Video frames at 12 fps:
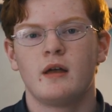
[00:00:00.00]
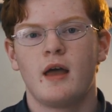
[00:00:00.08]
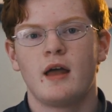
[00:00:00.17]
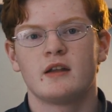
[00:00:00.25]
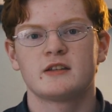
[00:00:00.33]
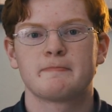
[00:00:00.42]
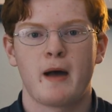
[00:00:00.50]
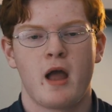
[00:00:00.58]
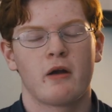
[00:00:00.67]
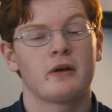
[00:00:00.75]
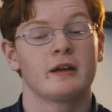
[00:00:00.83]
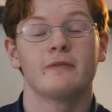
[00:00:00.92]

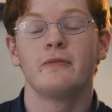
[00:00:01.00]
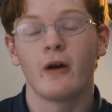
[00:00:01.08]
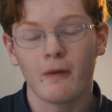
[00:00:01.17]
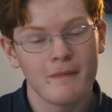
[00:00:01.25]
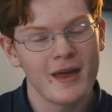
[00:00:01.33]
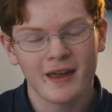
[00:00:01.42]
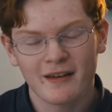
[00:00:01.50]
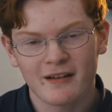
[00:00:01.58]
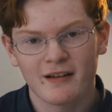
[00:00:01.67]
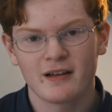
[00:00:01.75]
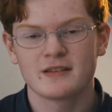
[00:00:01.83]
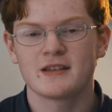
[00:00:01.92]
aspiring
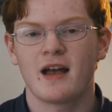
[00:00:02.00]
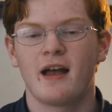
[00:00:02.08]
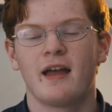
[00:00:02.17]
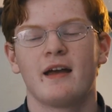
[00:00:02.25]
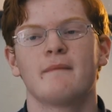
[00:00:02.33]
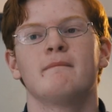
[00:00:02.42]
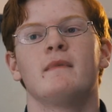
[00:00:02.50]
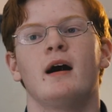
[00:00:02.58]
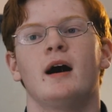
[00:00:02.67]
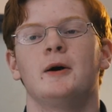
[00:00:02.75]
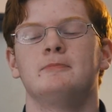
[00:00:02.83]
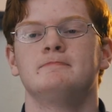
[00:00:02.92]
filmmaker as I
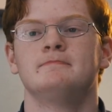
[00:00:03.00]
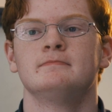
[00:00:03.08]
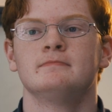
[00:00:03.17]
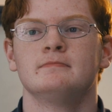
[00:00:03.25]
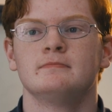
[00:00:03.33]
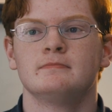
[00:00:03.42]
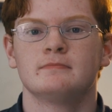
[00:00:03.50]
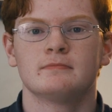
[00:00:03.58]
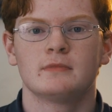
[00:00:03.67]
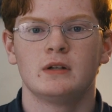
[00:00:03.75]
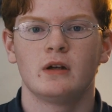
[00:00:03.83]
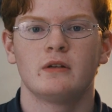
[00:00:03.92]
am.
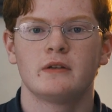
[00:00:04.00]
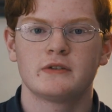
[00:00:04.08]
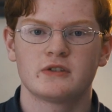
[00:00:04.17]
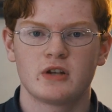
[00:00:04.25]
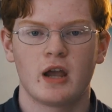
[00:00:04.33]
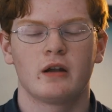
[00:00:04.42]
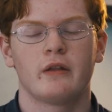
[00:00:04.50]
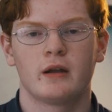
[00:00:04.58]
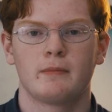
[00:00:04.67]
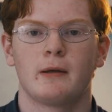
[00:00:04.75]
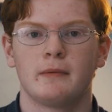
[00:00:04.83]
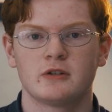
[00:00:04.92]
This channel that
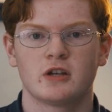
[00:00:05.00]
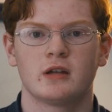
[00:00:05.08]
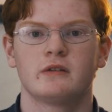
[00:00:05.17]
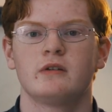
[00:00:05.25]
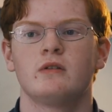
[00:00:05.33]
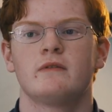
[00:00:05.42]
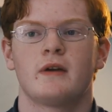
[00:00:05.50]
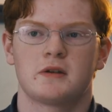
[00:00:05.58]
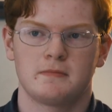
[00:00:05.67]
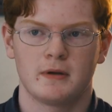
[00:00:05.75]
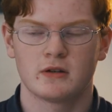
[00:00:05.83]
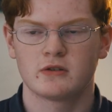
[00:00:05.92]
I'm publishing it to, the
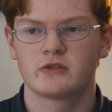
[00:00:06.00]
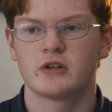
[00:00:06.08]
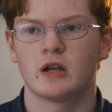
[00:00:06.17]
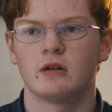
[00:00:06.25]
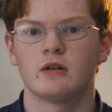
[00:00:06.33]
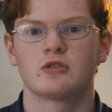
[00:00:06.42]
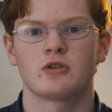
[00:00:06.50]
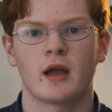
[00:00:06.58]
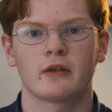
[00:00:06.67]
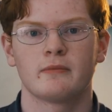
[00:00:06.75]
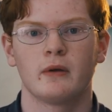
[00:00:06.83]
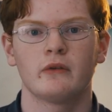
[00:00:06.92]
Fountain Pictures channel,
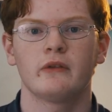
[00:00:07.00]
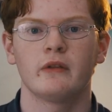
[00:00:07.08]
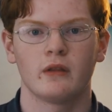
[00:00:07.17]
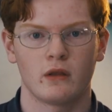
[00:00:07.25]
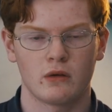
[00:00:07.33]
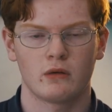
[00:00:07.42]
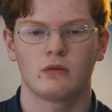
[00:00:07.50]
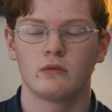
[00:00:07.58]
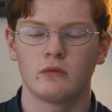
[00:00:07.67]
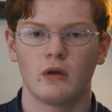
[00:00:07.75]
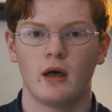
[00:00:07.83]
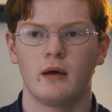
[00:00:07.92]
attracts mostly the,
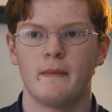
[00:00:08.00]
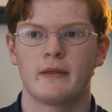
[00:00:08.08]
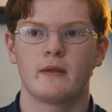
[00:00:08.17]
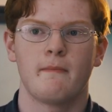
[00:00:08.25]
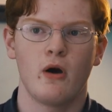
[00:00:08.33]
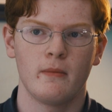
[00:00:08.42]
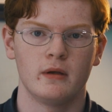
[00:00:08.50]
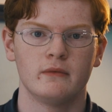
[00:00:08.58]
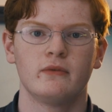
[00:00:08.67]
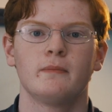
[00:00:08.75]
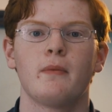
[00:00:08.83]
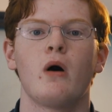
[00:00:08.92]
at the
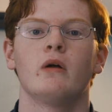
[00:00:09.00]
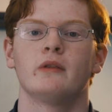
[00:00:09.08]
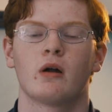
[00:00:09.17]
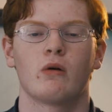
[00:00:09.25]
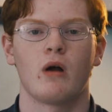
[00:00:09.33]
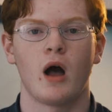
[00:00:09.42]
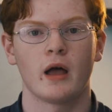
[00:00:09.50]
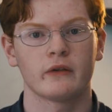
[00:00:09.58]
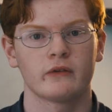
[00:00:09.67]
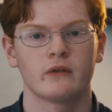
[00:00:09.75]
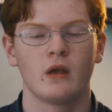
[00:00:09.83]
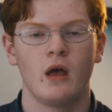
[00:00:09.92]
moment, football and
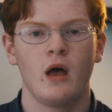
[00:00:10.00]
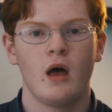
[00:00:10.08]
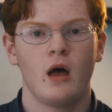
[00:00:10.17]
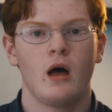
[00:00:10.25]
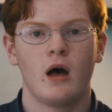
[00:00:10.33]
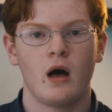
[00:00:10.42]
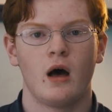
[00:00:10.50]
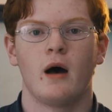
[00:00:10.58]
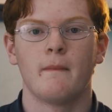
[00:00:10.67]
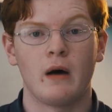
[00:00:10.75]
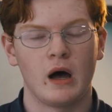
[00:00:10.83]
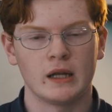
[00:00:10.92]
lacrosse
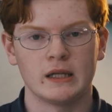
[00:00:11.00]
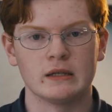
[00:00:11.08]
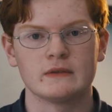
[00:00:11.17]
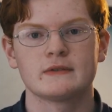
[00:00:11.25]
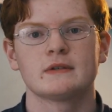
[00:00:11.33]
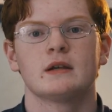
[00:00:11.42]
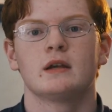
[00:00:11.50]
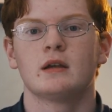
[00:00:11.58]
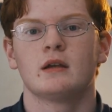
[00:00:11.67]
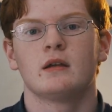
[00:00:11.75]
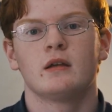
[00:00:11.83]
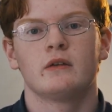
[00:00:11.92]
audience.
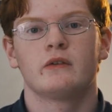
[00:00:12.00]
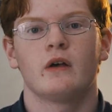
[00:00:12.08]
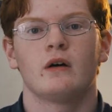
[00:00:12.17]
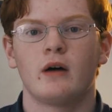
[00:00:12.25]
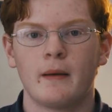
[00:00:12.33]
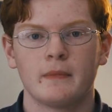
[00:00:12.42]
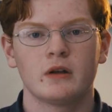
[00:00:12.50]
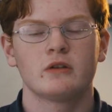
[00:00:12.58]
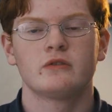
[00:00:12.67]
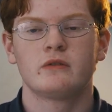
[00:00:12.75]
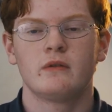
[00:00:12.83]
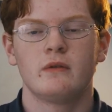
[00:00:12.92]
So I'm going to,